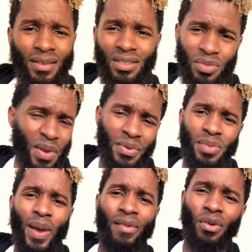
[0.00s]
Just be
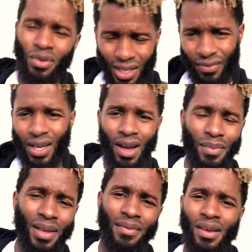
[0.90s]
respectful and leave a
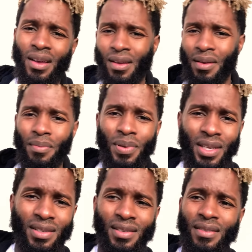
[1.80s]
comment.
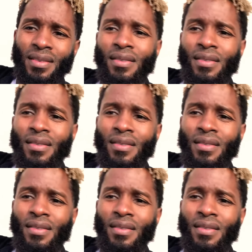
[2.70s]
Peace.